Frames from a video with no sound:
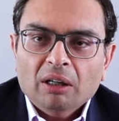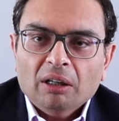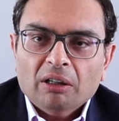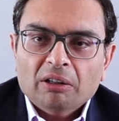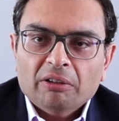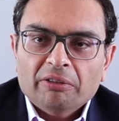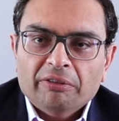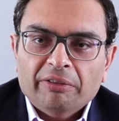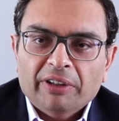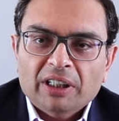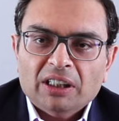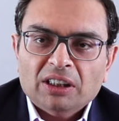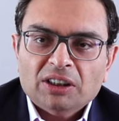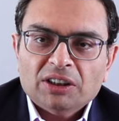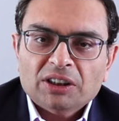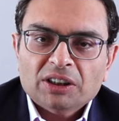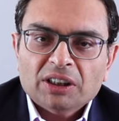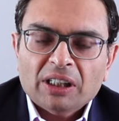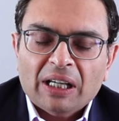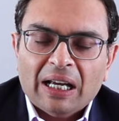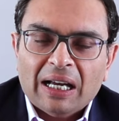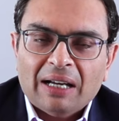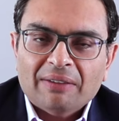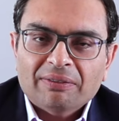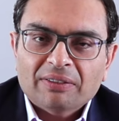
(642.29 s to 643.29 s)
which
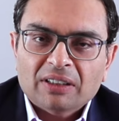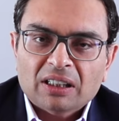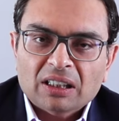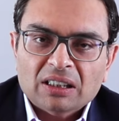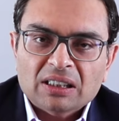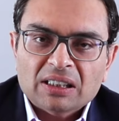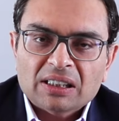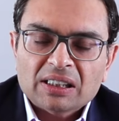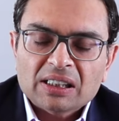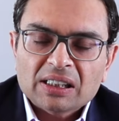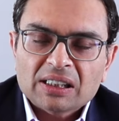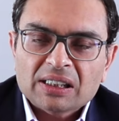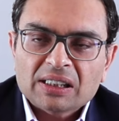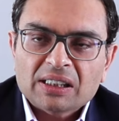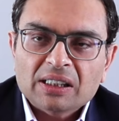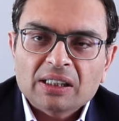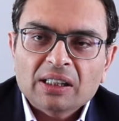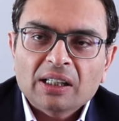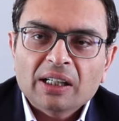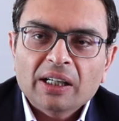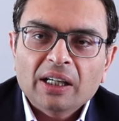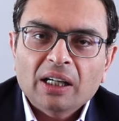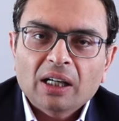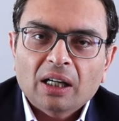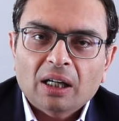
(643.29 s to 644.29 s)
have
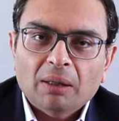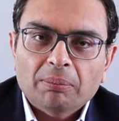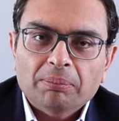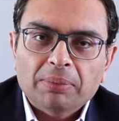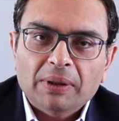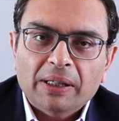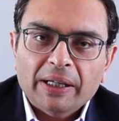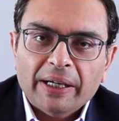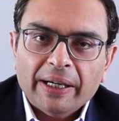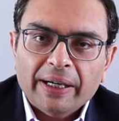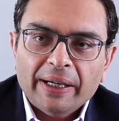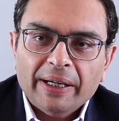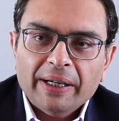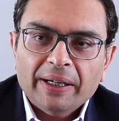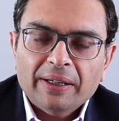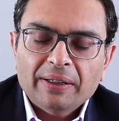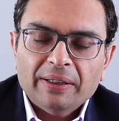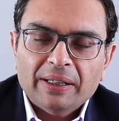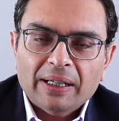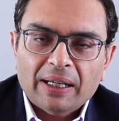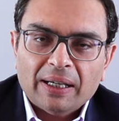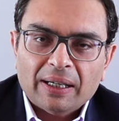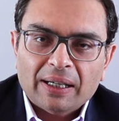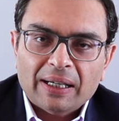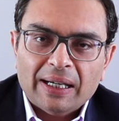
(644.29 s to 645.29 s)
consistently upgraded
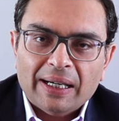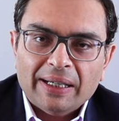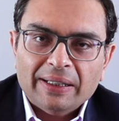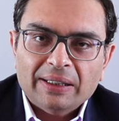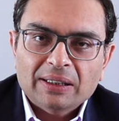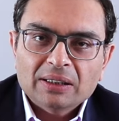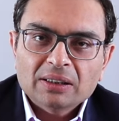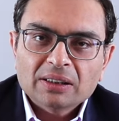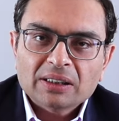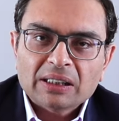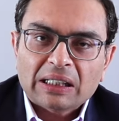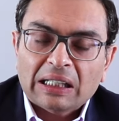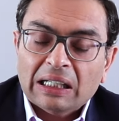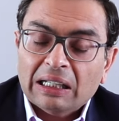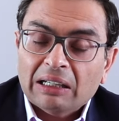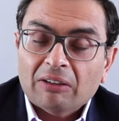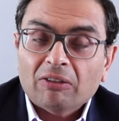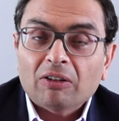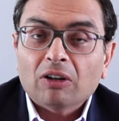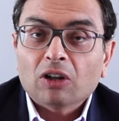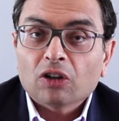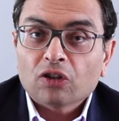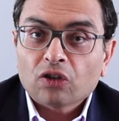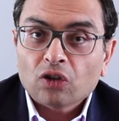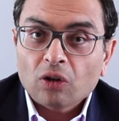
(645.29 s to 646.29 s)
their guidance and have
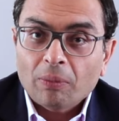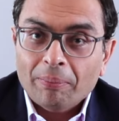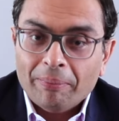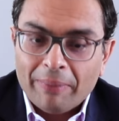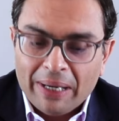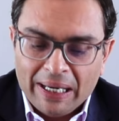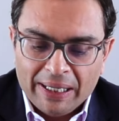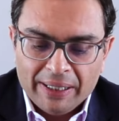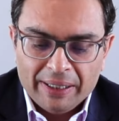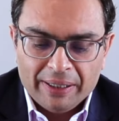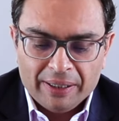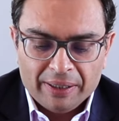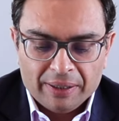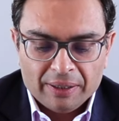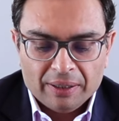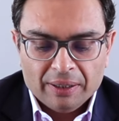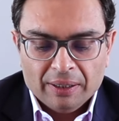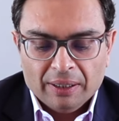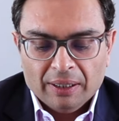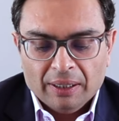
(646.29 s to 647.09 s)
also met it.